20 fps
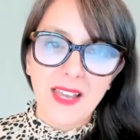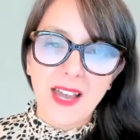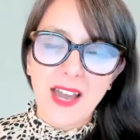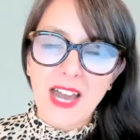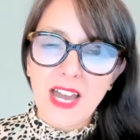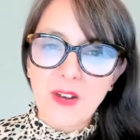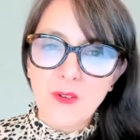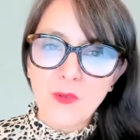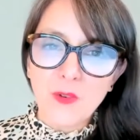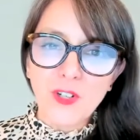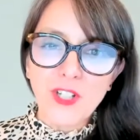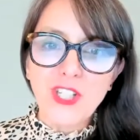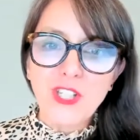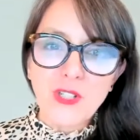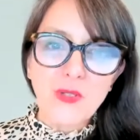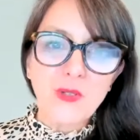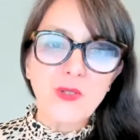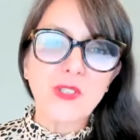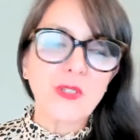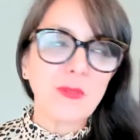I want
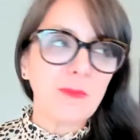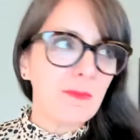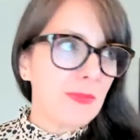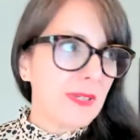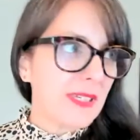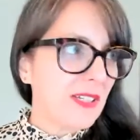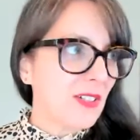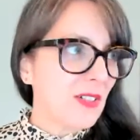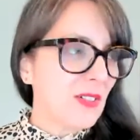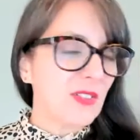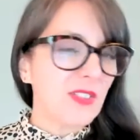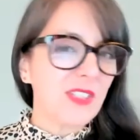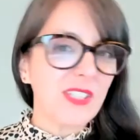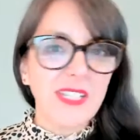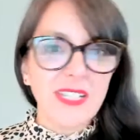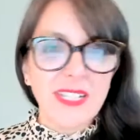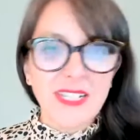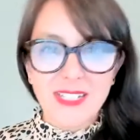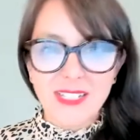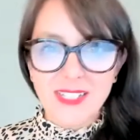you to build
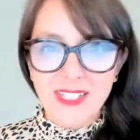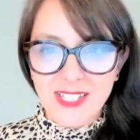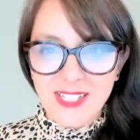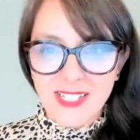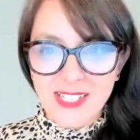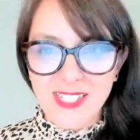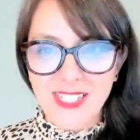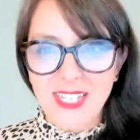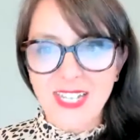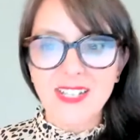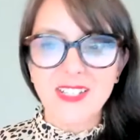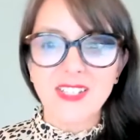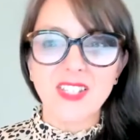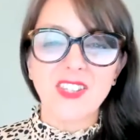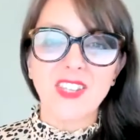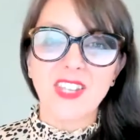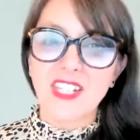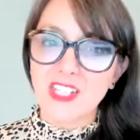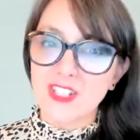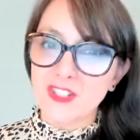success
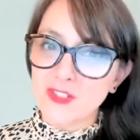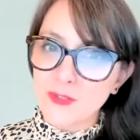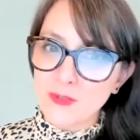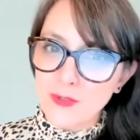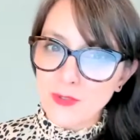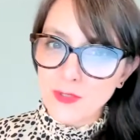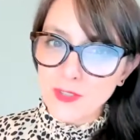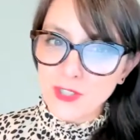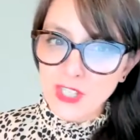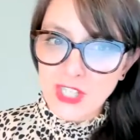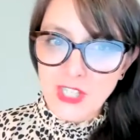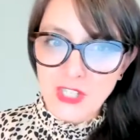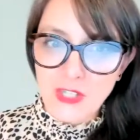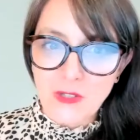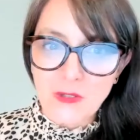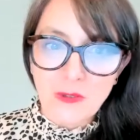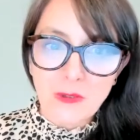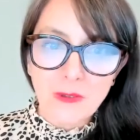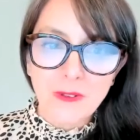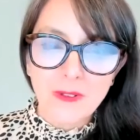that is true to
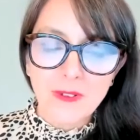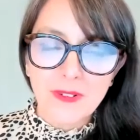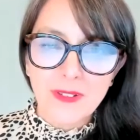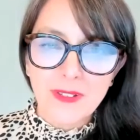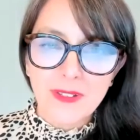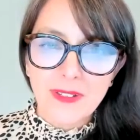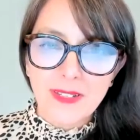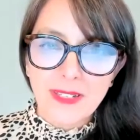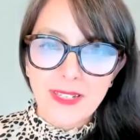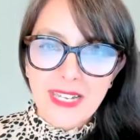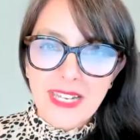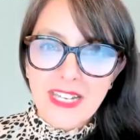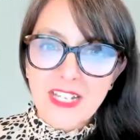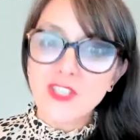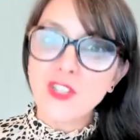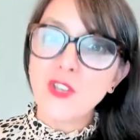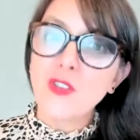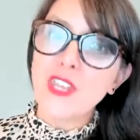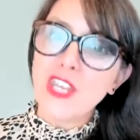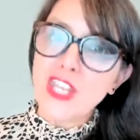you
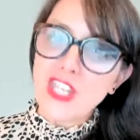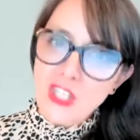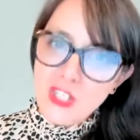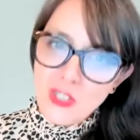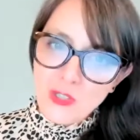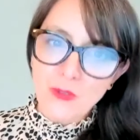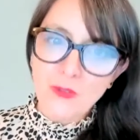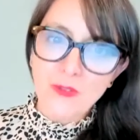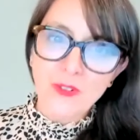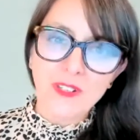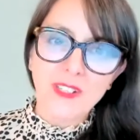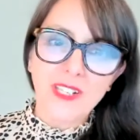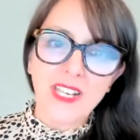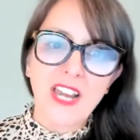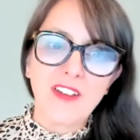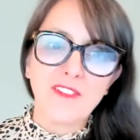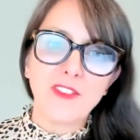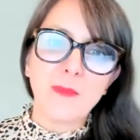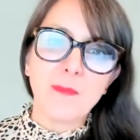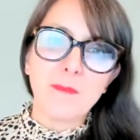so that you can
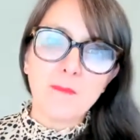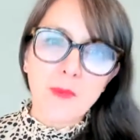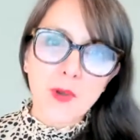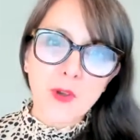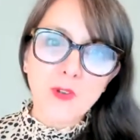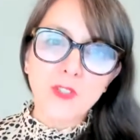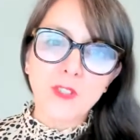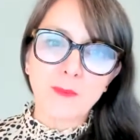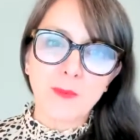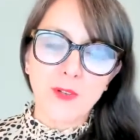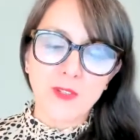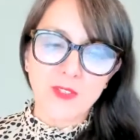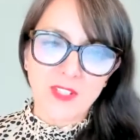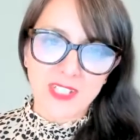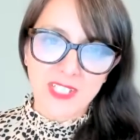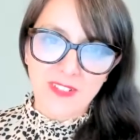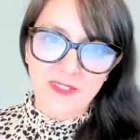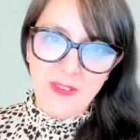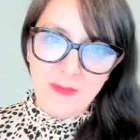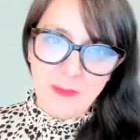have the most
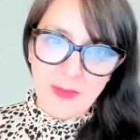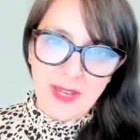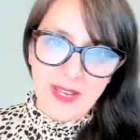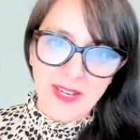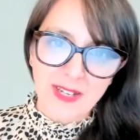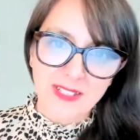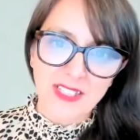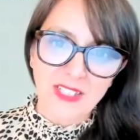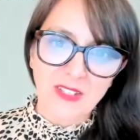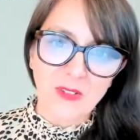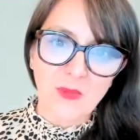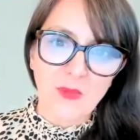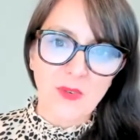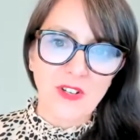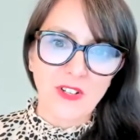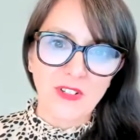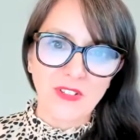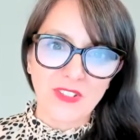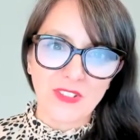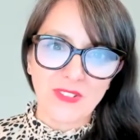positive impact in the
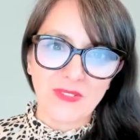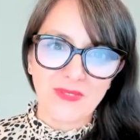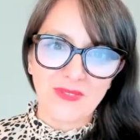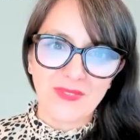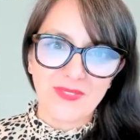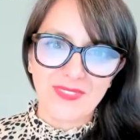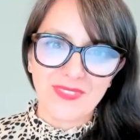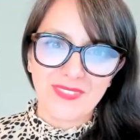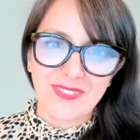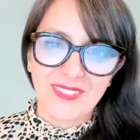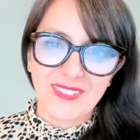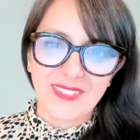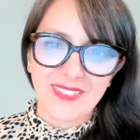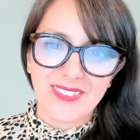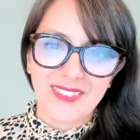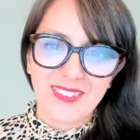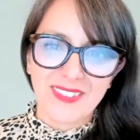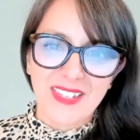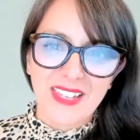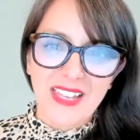world.
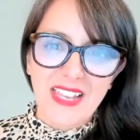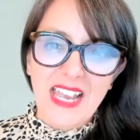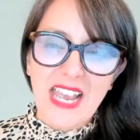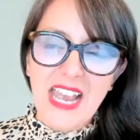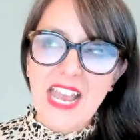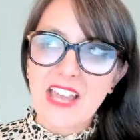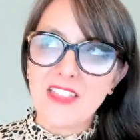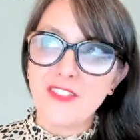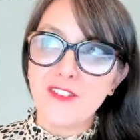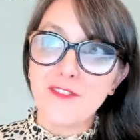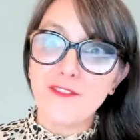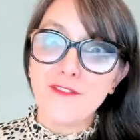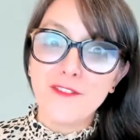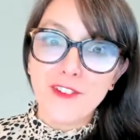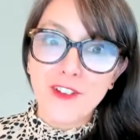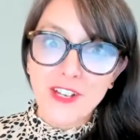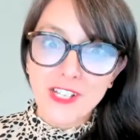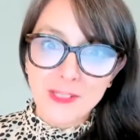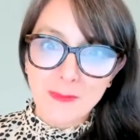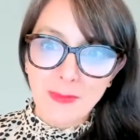And the
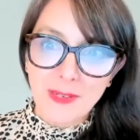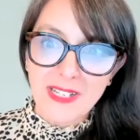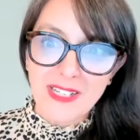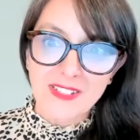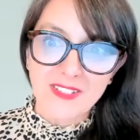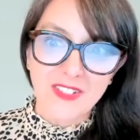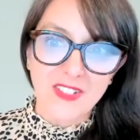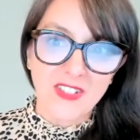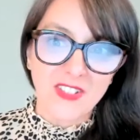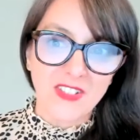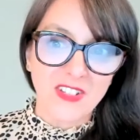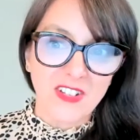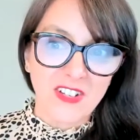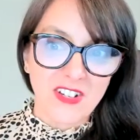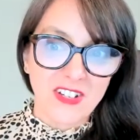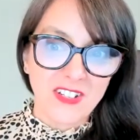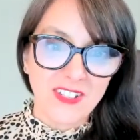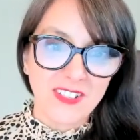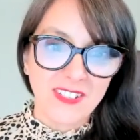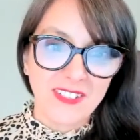first place to
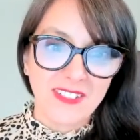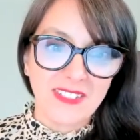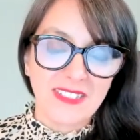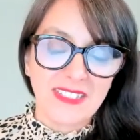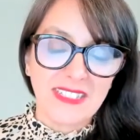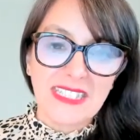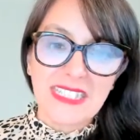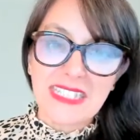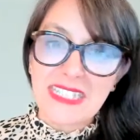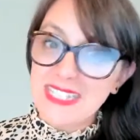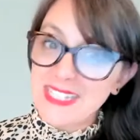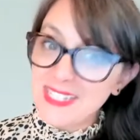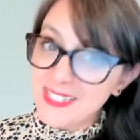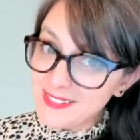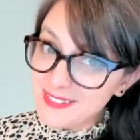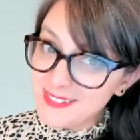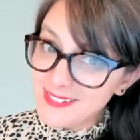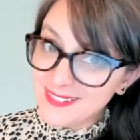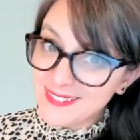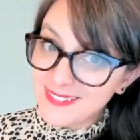start
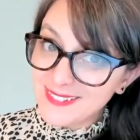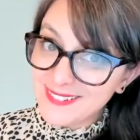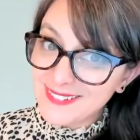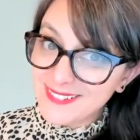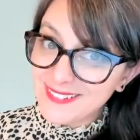is